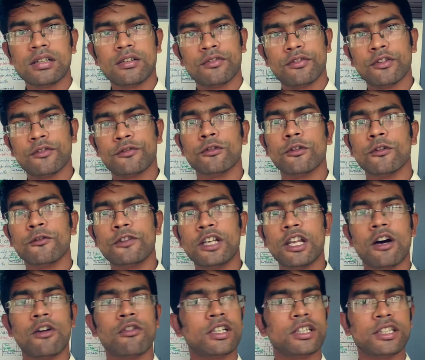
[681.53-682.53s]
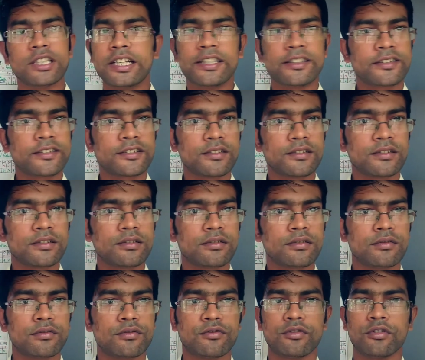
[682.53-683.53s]
fulfill our needs,
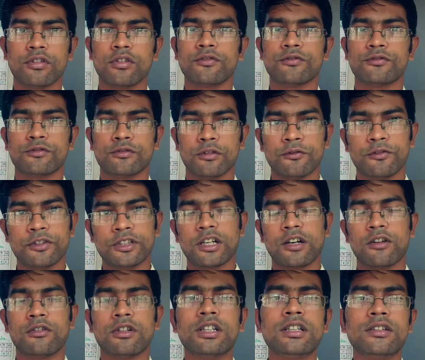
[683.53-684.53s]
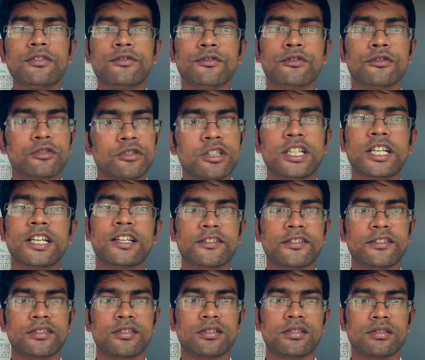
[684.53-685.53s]
fulfill our food
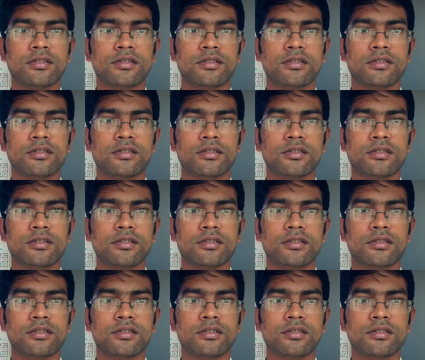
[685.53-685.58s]
needs.